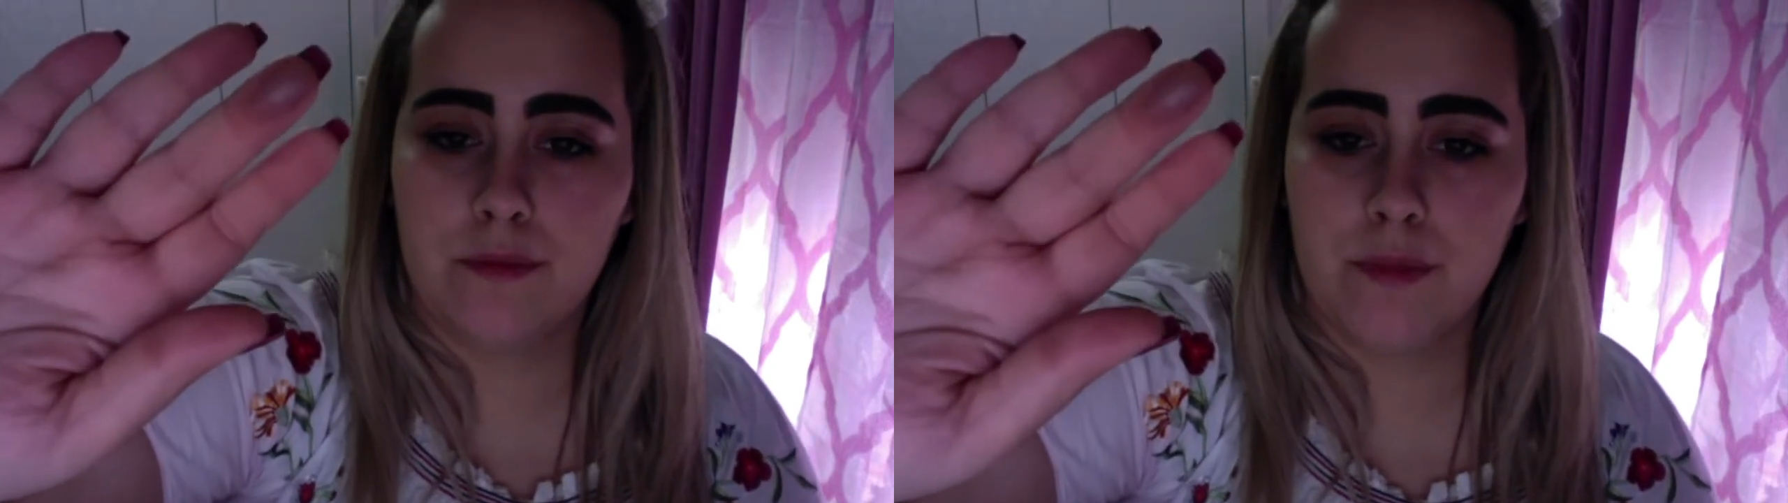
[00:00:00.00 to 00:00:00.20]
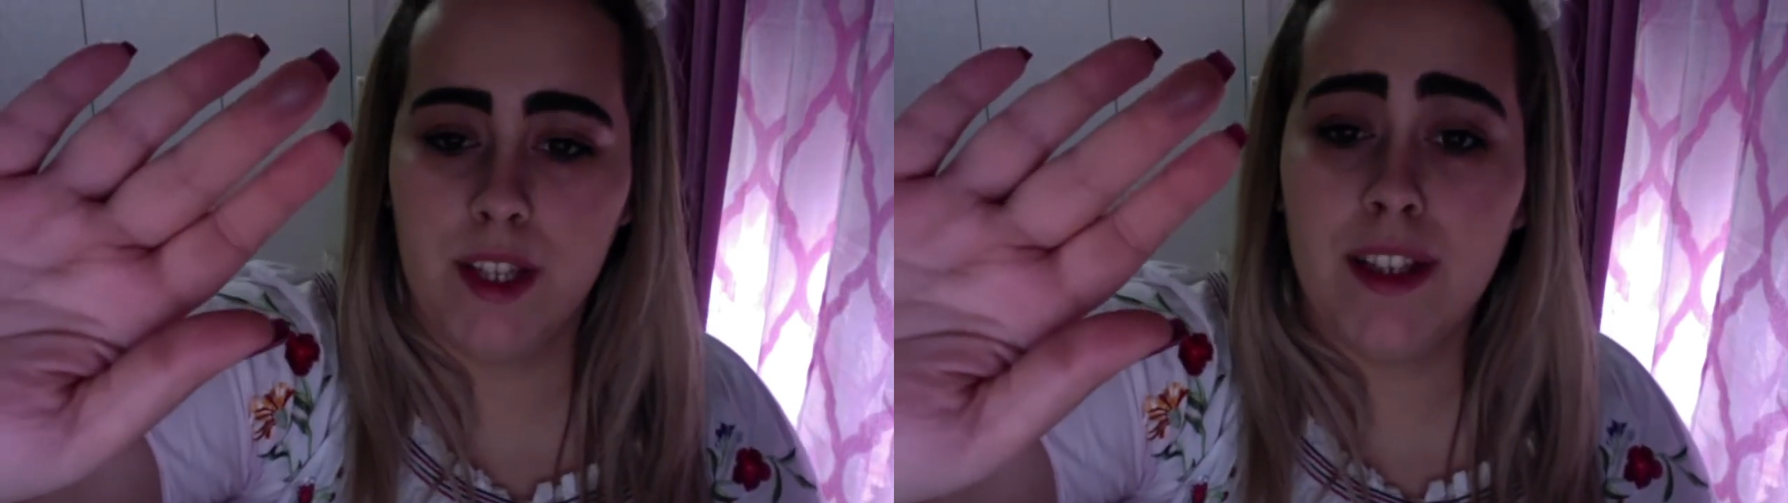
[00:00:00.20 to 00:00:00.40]

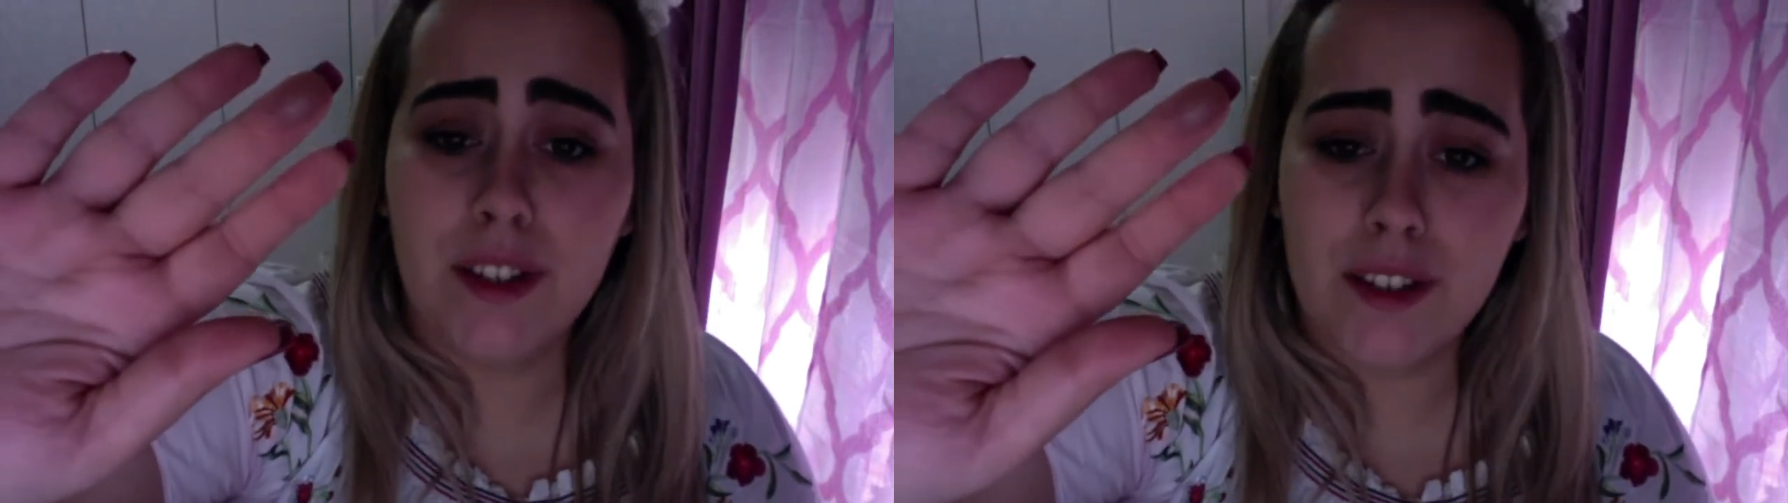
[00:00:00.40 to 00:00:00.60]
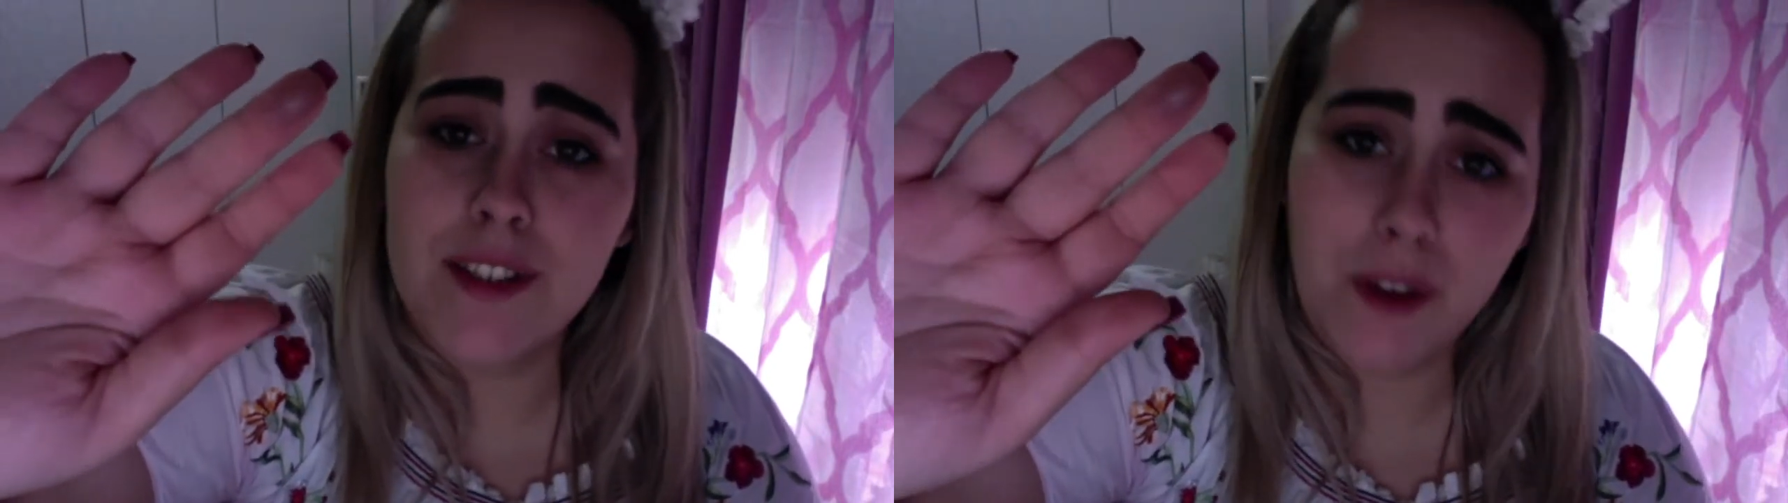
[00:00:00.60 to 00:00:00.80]
It
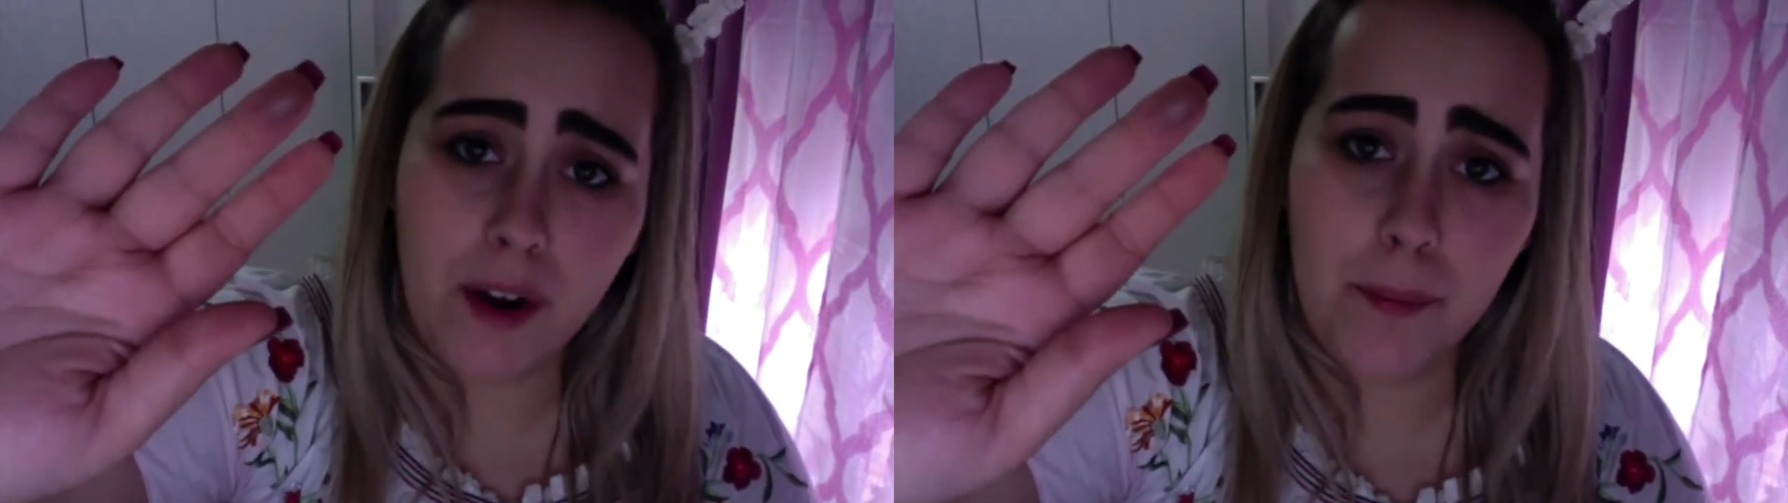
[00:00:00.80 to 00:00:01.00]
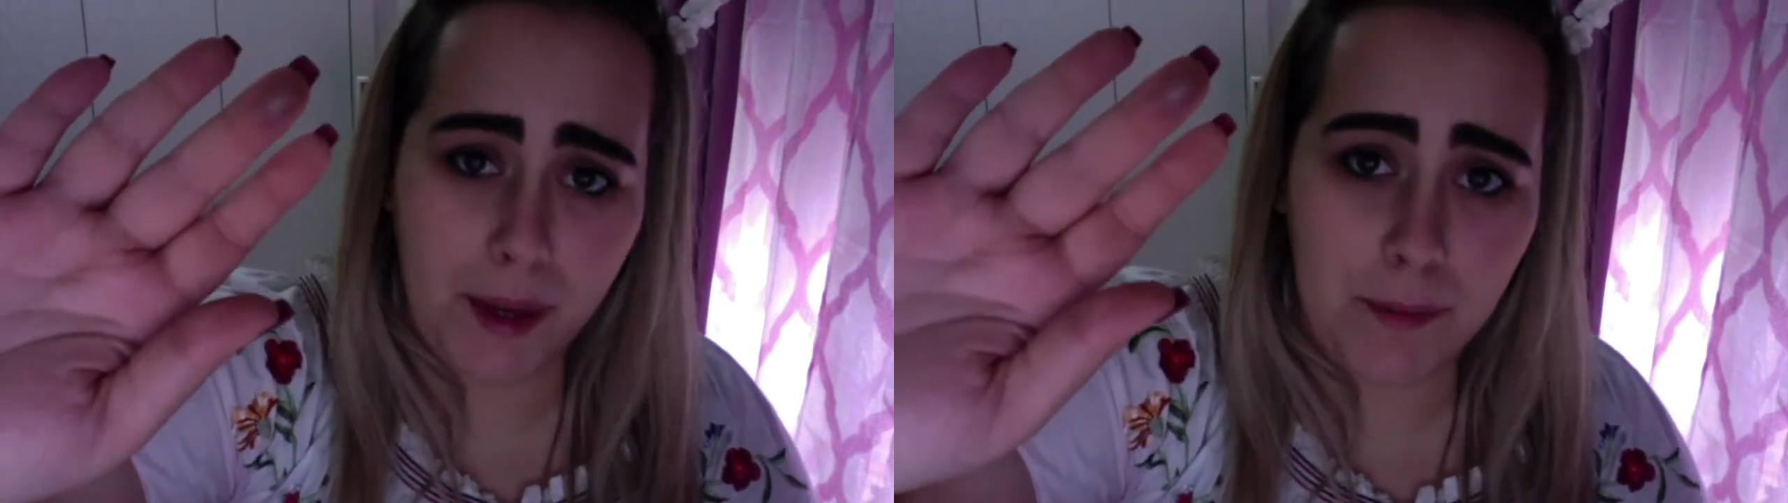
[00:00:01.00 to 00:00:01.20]
looks
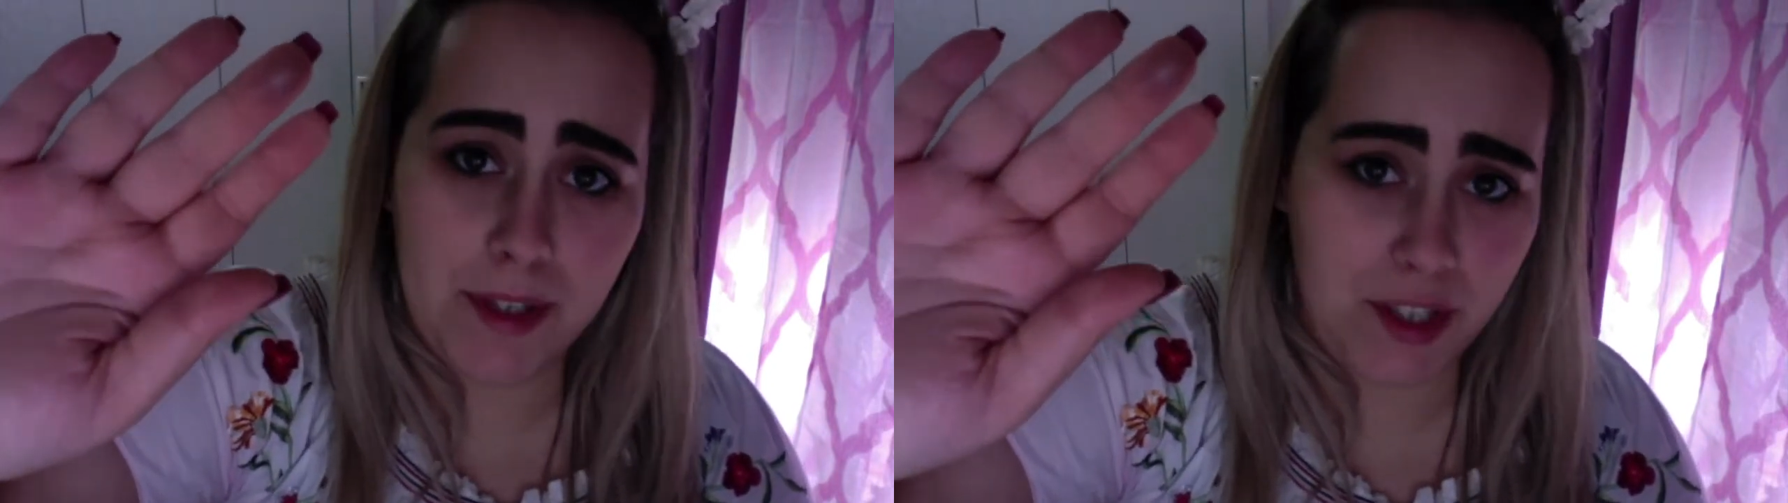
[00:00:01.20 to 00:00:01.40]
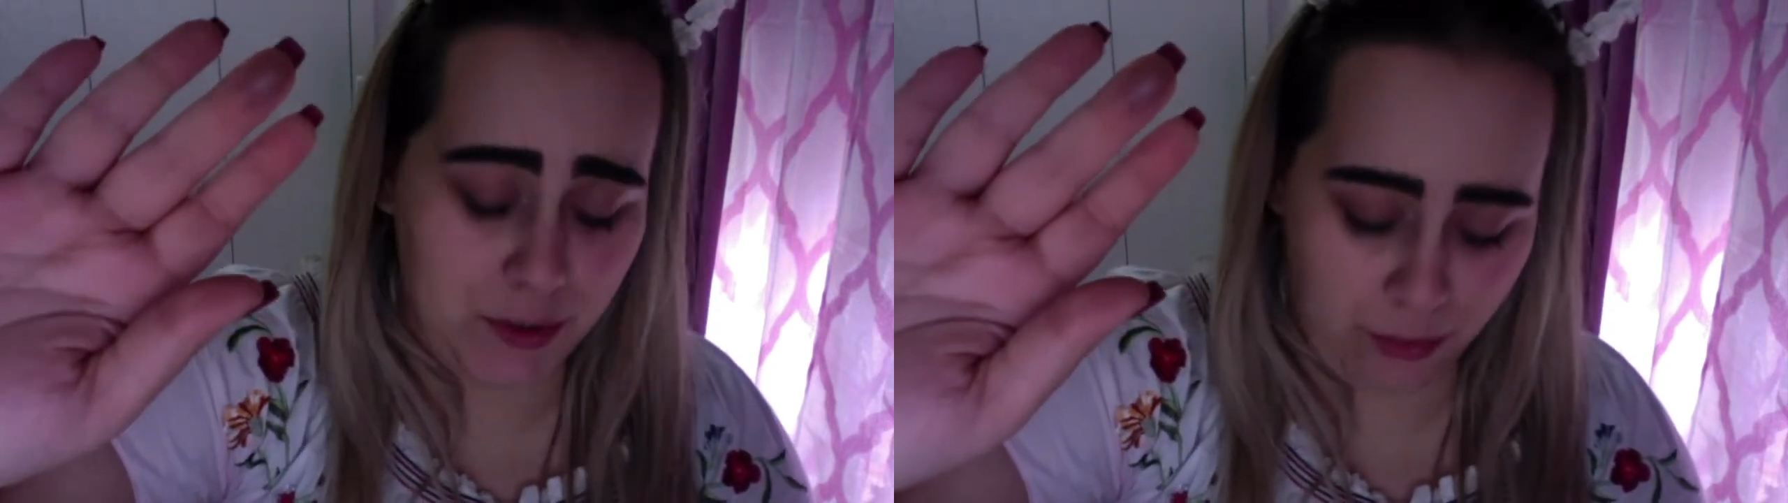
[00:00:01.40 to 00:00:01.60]
very
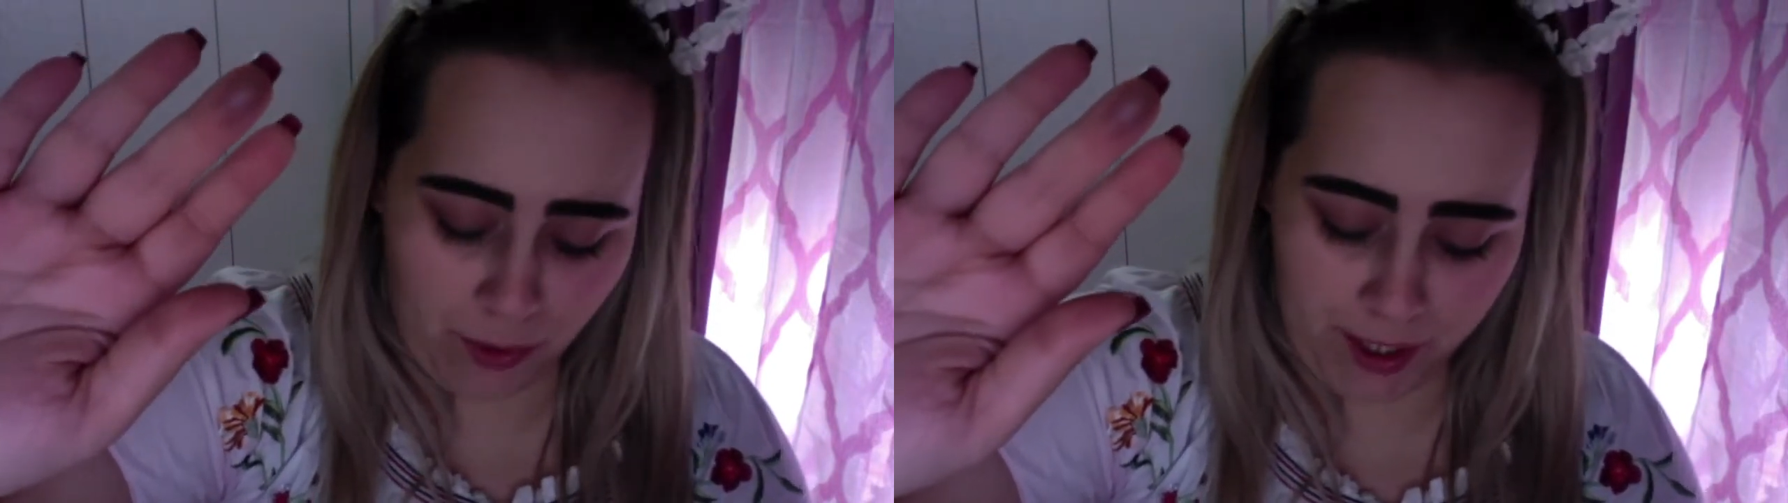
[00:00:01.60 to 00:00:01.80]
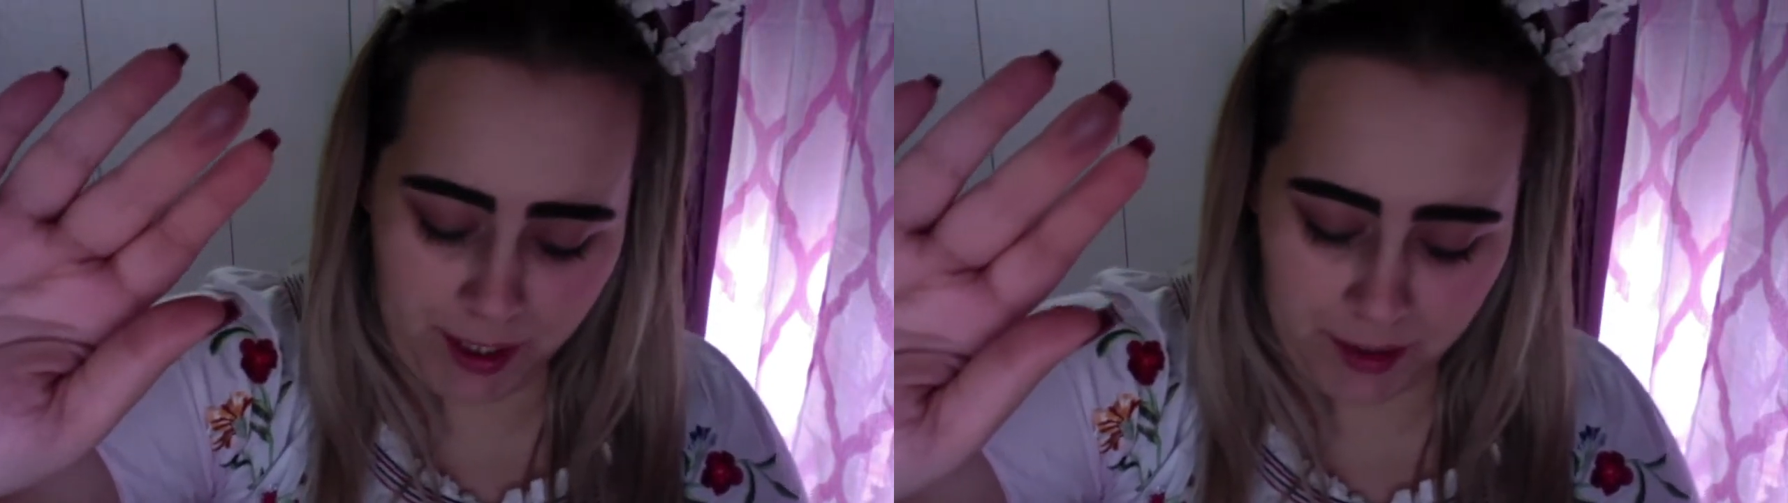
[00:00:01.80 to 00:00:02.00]
pigmented,
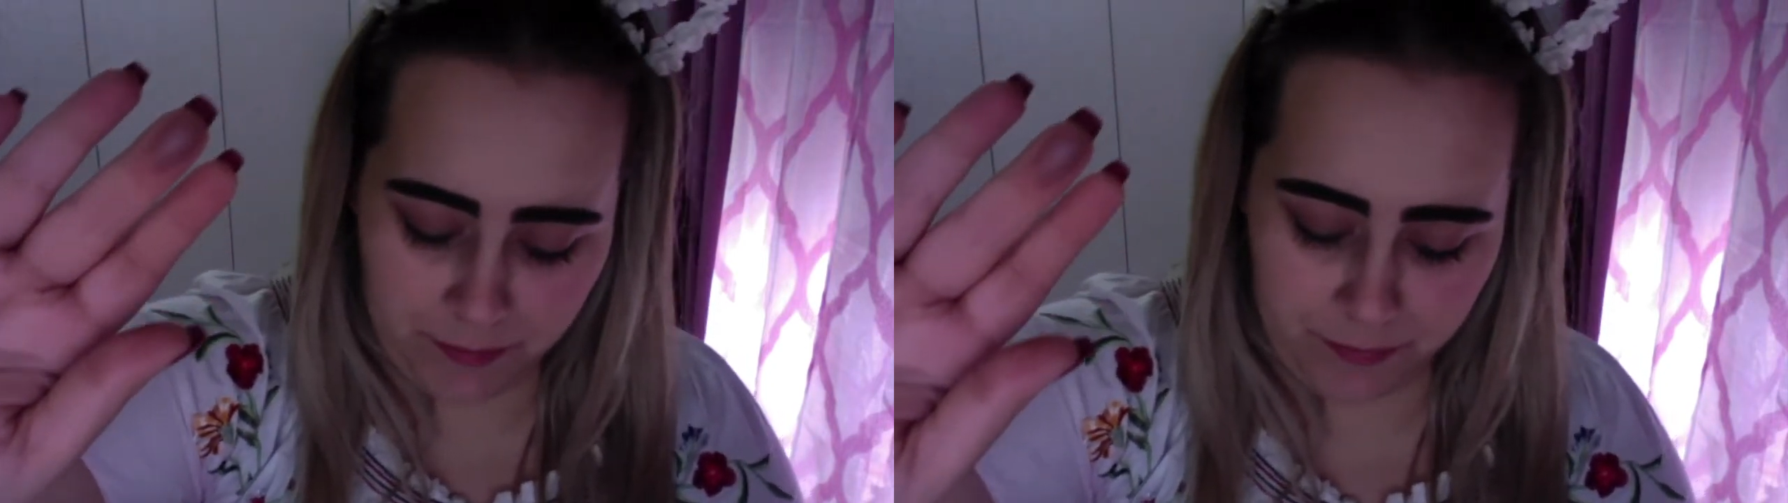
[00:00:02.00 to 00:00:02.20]
right?